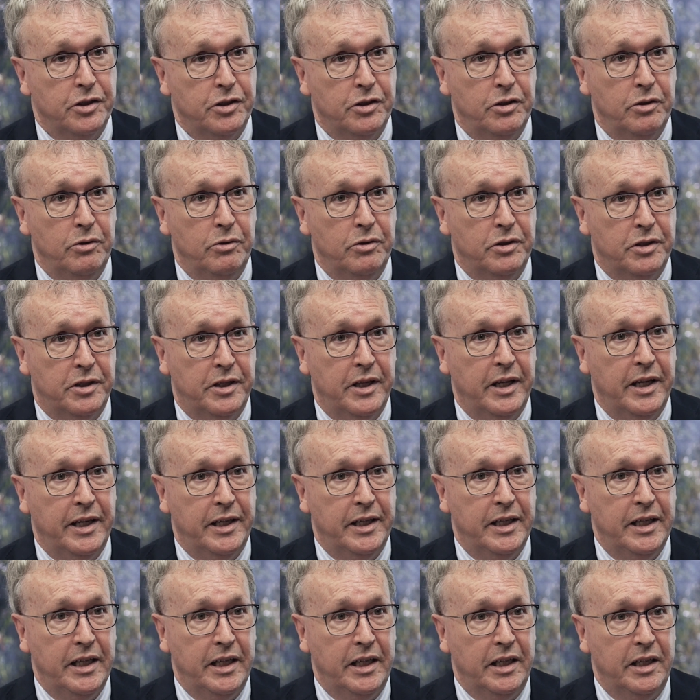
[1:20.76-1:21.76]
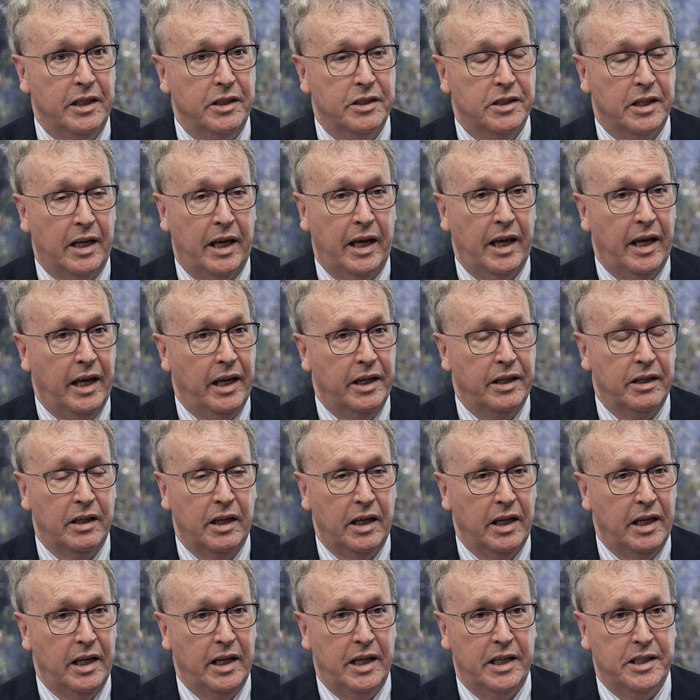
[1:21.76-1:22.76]
suits their needs and
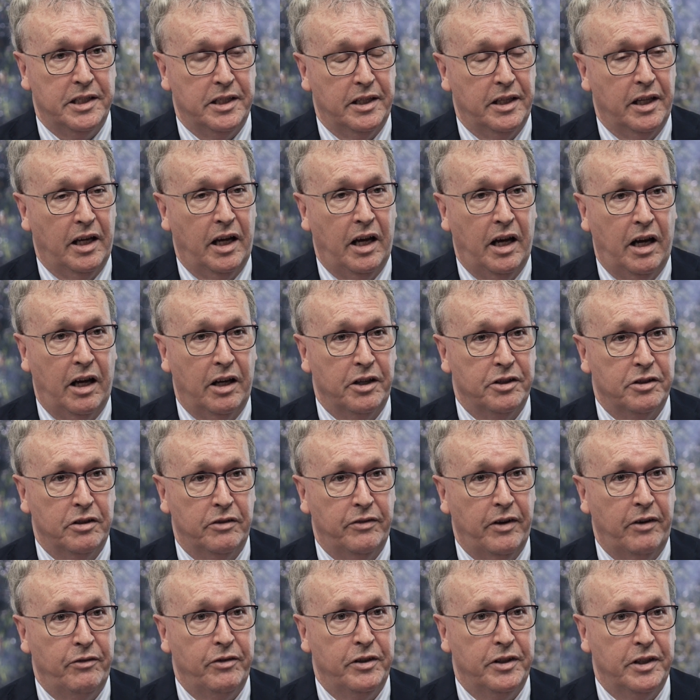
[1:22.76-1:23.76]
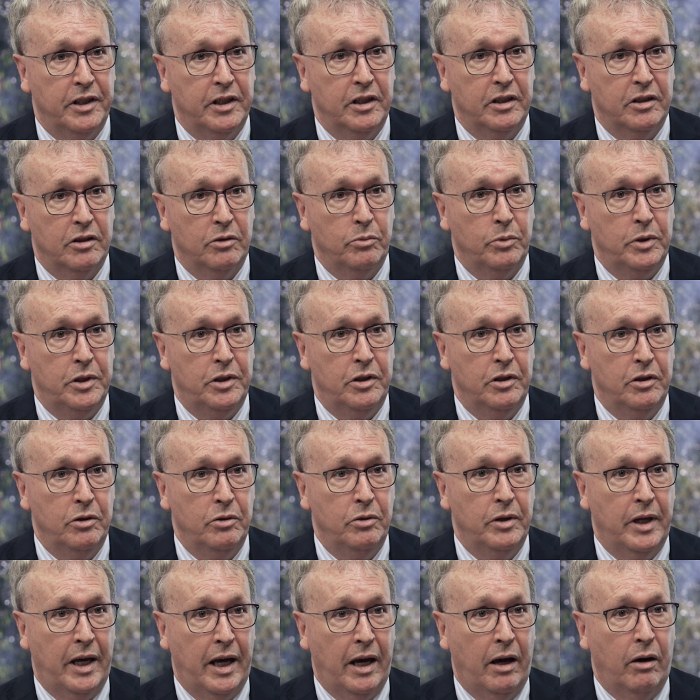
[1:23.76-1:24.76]
is at the heart of everything that we do
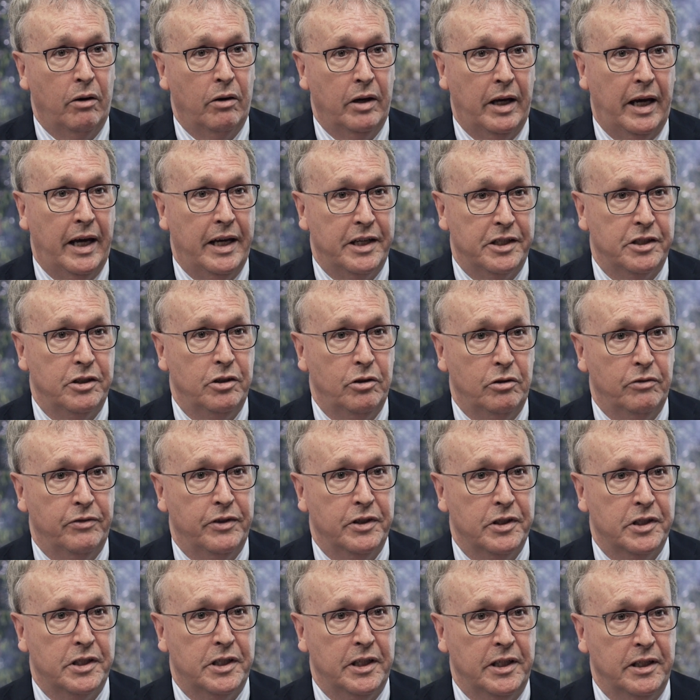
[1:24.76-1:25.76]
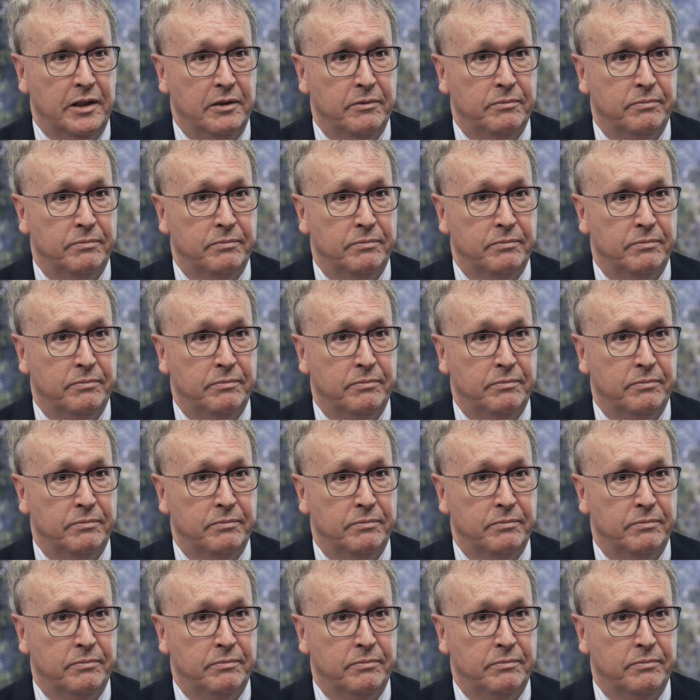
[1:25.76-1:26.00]
now as a university.